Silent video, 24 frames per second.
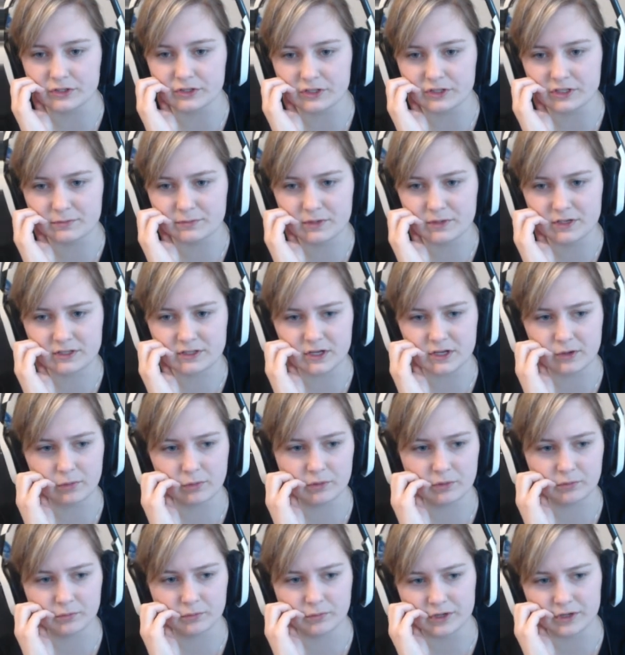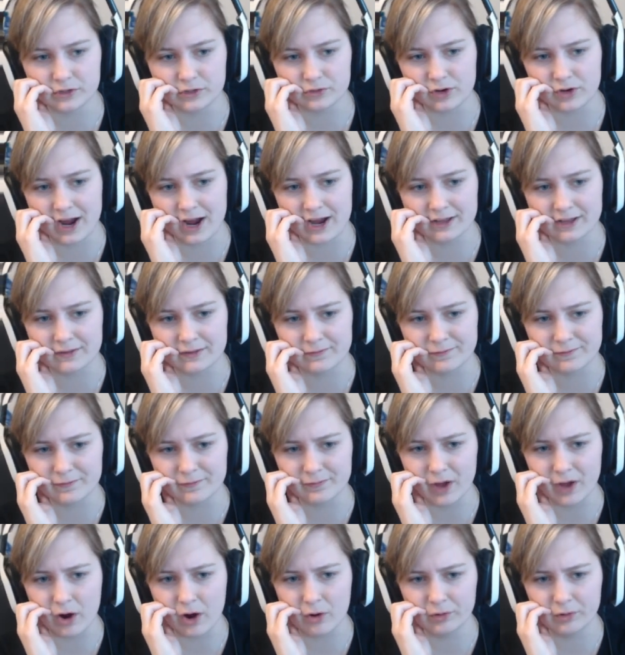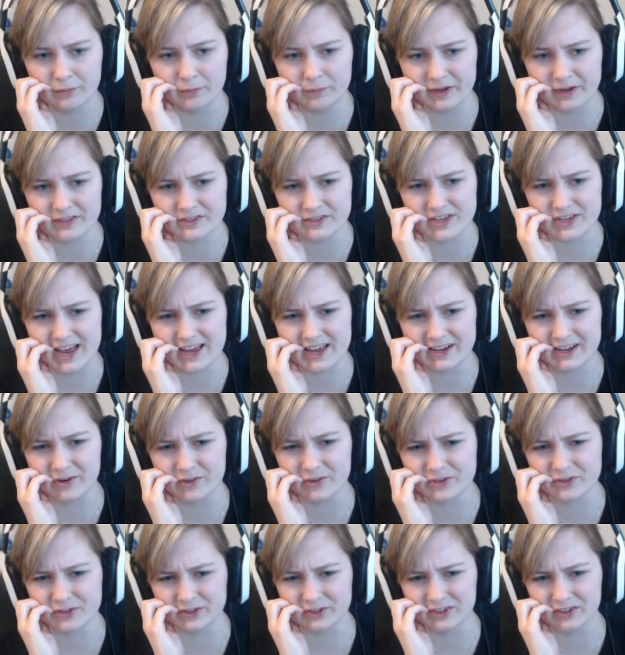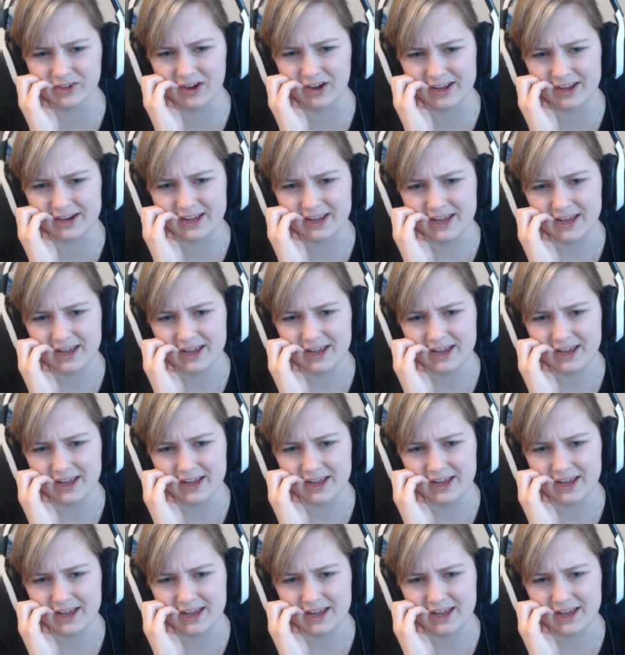This means that when we drag them from the holding pens onto the line,